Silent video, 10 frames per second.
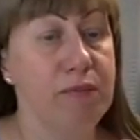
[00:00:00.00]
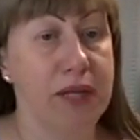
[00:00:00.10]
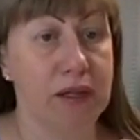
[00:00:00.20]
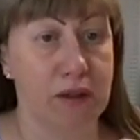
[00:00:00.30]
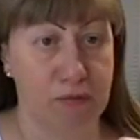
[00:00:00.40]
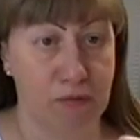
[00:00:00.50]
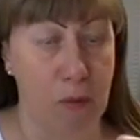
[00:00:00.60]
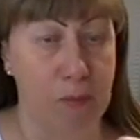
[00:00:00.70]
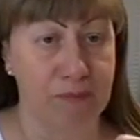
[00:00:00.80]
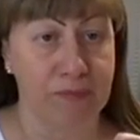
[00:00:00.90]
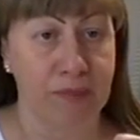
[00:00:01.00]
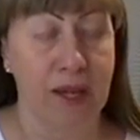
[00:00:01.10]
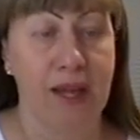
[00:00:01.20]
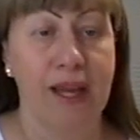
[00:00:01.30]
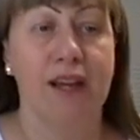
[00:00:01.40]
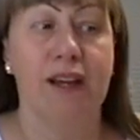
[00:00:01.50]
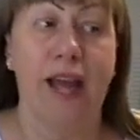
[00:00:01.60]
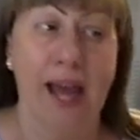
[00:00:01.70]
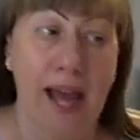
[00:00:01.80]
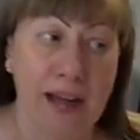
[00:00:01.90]
meaningful.
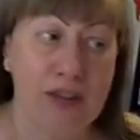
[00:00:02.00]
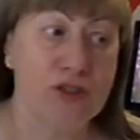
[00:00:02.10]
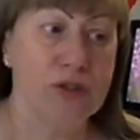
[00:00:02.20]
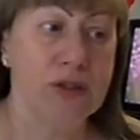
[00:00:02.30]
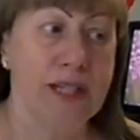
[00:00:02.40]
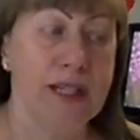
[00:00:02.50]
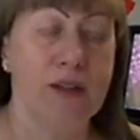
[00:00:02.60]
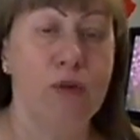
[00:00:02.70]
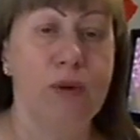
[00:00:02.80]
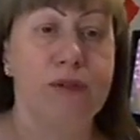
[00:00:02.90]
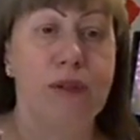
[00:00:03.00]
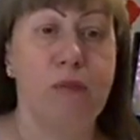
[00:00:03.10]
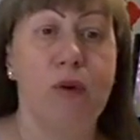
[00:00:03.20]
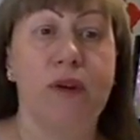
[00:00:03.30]
Actually, we the